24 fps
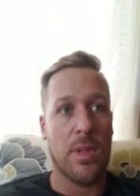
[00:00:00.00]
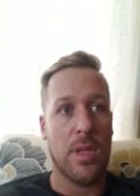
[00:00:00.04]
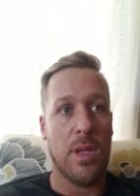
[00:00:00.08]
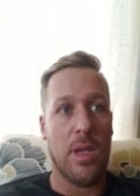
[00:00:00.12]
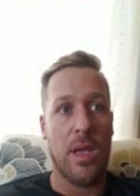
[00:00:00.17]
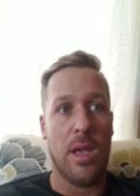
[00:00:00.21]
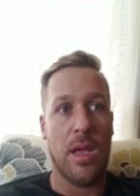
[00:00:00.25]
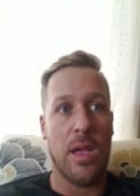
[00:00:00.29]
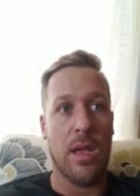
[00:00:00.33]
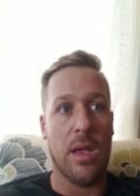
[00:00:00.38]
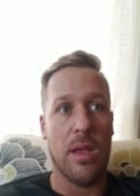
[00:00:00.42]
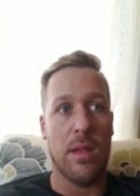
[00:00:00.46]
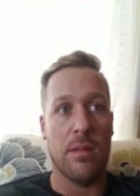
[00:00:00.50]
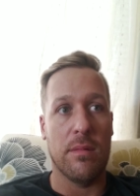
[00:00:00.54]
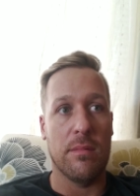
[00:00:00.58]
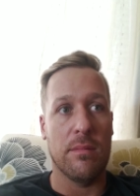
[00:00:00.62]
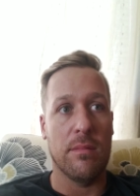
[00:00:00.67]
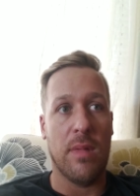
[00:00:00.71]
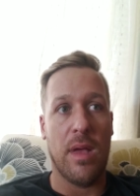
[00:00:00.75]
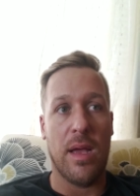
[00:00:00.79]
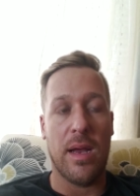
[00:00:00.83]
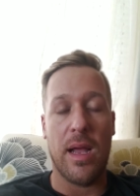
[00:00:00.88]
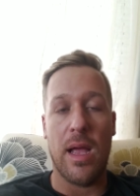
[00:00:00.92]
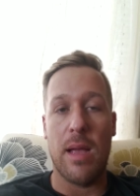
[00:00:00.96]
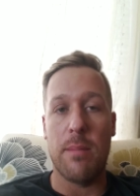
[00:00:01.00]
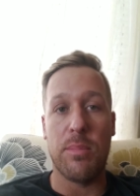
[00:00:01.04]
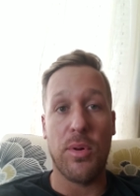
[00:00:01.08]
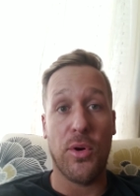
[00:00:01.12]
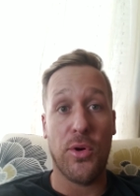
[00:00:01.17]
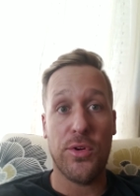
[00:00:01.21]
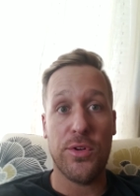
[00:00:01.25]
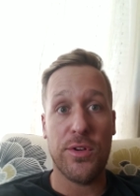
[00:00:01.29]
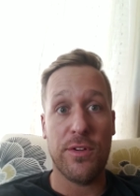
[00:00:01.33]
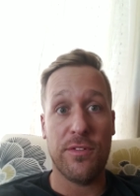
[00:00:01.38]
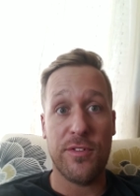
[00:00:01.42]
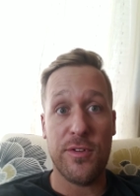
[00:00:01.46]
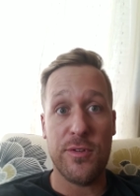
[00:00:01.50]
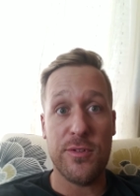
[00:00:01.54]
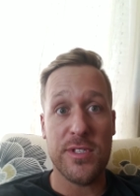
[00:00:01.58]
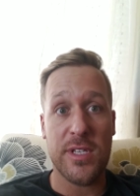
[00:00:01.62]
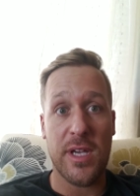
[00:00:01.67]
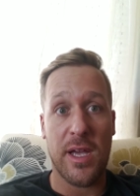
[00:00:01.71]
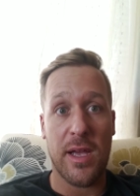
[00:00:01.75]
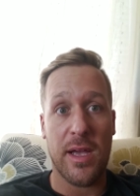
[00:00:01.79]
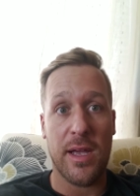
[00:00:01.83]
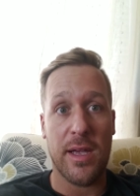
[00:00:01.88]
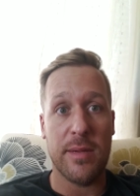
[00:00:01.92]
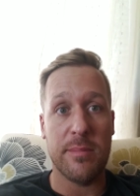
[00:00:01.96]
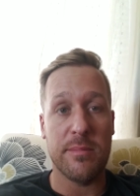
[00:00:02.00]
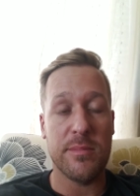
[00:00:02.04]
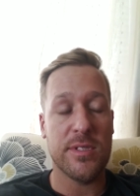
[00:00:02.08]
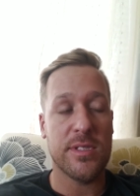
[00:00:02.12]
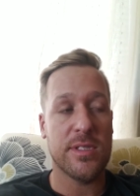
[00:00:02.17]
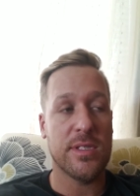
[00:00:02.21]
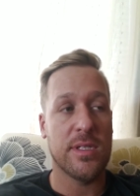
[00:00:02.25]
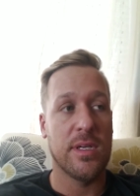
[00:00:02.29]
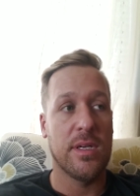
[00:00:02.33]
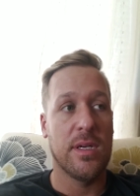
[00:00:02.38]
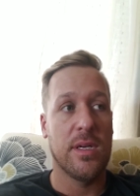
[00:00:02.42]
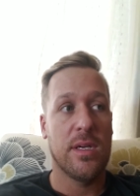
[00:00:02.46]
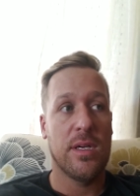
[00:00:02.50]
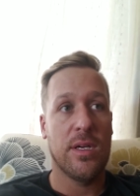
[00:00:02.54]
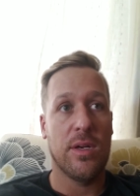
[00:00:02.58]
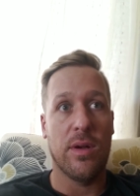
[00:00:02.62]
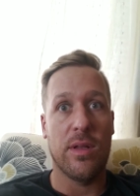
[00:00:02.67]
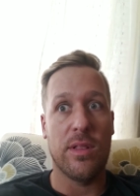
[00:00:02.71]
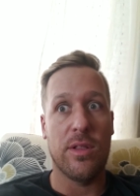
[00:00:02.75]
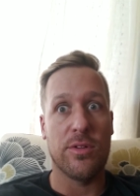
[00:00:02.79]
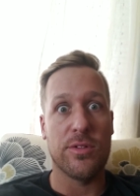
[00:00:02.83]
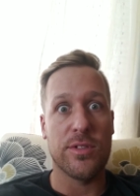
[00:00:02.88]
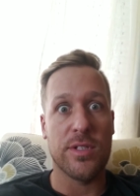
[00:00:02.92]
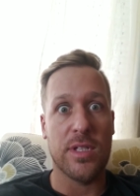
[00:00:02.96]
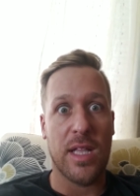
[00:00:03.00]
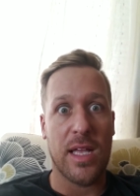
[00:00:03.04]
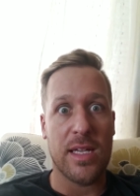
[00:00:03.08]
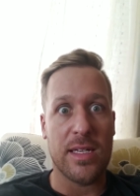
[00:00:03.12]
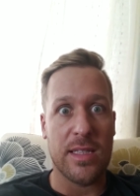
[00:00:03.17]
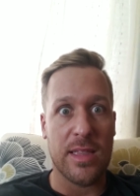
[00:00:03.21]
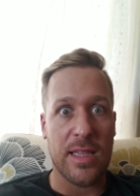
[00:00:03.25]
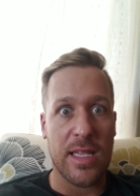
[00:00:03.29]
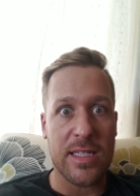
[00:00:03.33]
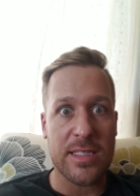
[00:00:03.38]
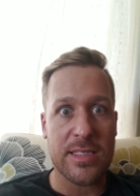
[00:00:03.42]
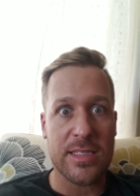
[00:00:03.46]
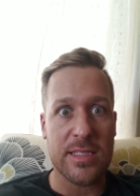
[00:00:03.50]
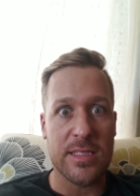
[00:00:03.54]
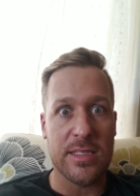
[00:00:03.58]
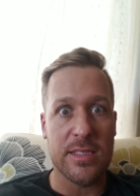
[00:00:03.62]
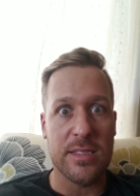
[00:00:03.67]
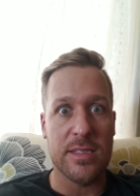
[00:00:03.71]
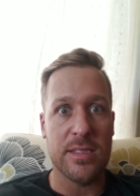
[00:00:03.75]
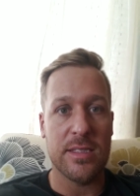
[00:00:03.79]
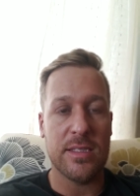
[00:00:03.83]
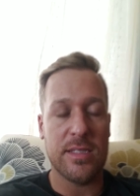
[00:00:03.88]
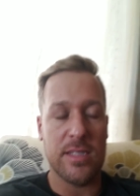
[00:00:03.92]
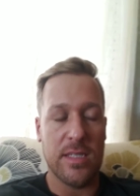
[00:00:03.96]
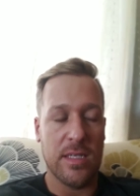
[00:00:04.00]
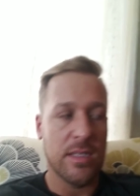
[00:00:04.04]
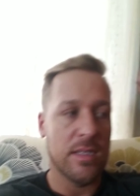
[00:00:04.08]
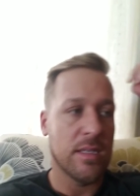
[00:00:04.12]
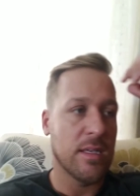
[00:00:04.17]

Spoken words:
And I got burned a few times. I learned a lot of lessons.